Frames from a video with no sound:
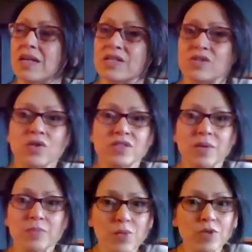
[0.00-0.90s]

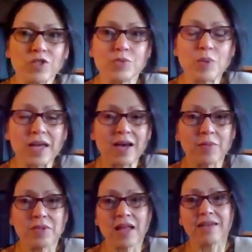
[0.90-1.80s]
something we just pick
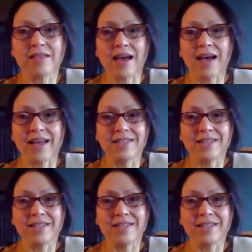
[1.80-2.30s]
up like that.